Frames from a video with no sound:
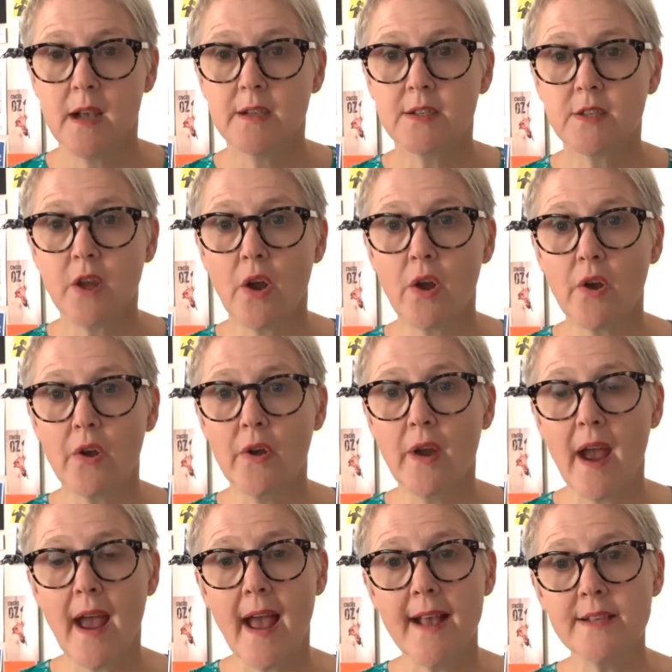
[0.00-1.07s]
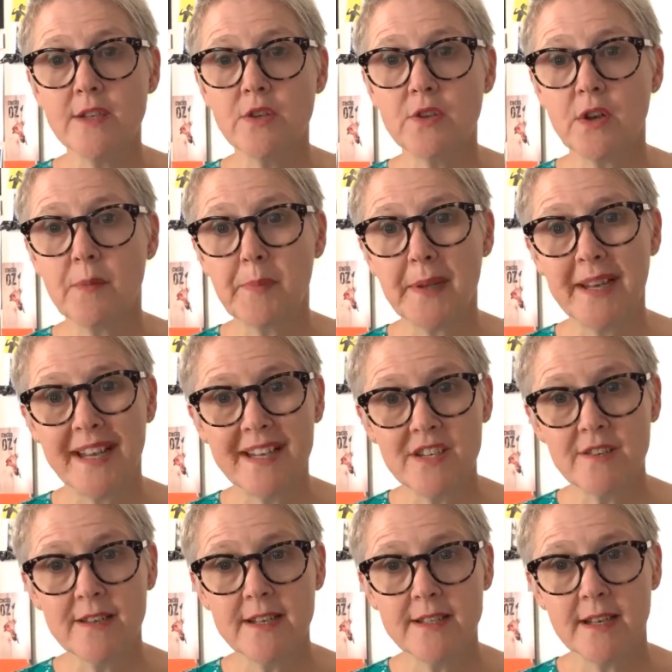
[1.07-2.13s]
So as you complete each
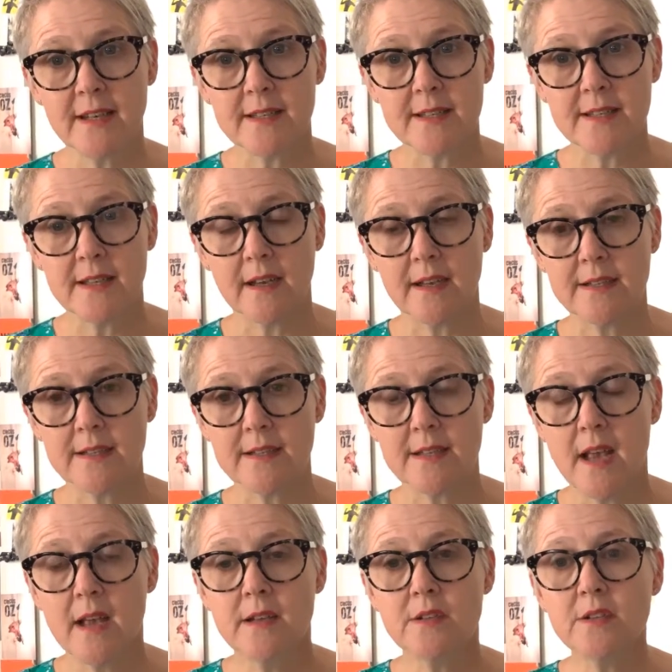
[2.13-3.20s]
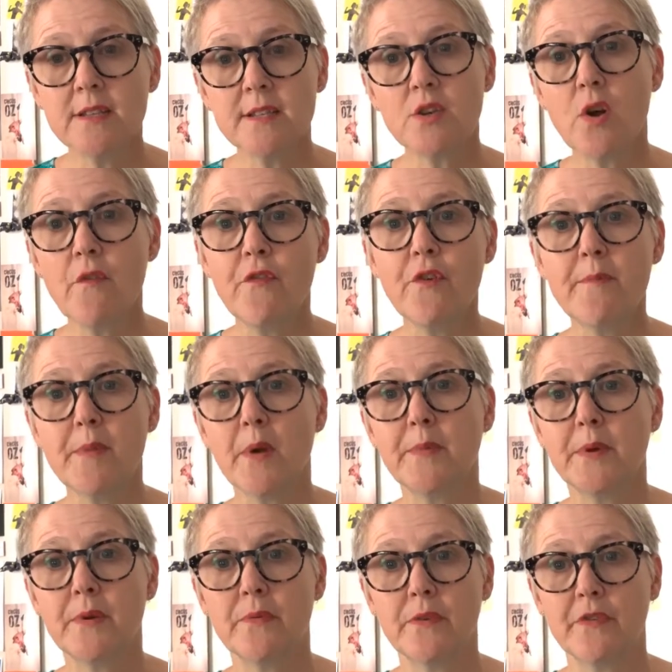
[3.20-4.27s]
of these exercises, just stop for a
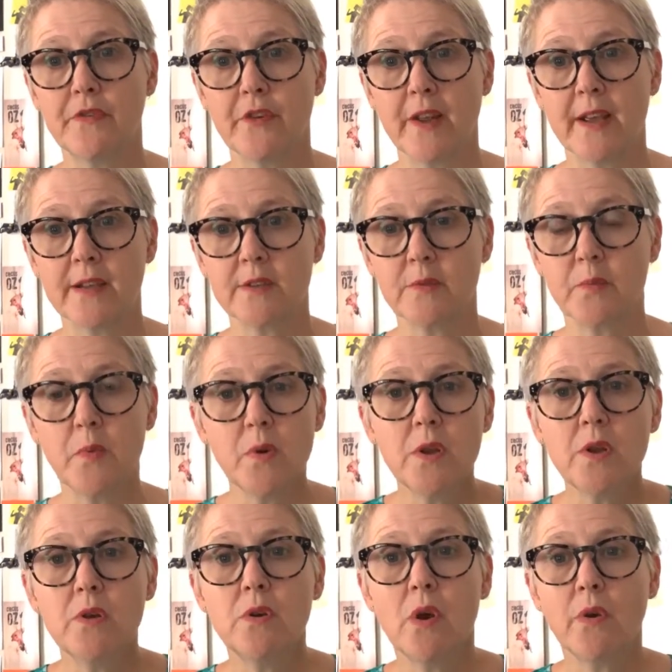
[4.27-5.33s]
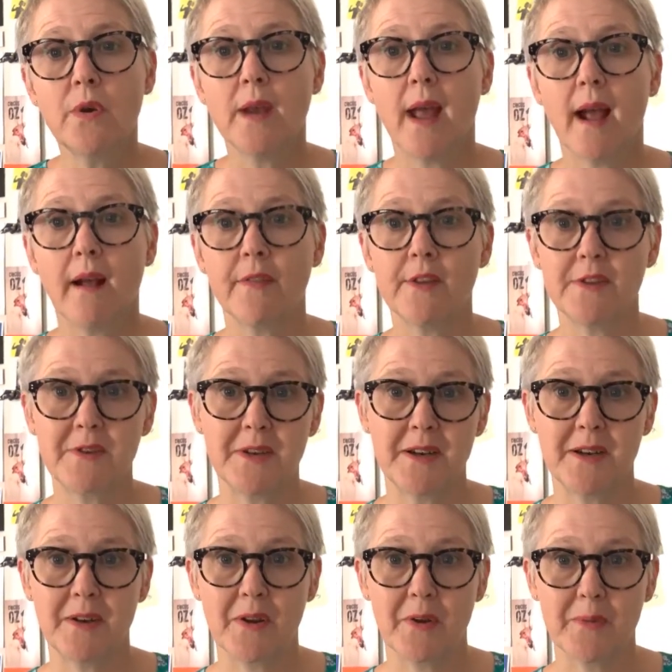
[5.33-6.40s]
moment and reflect. What do you know now that you
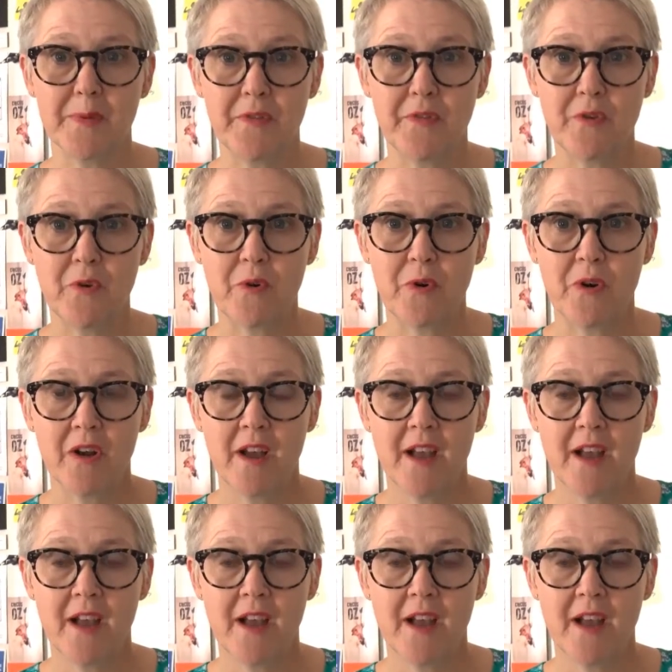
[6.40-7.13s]
didn't know before?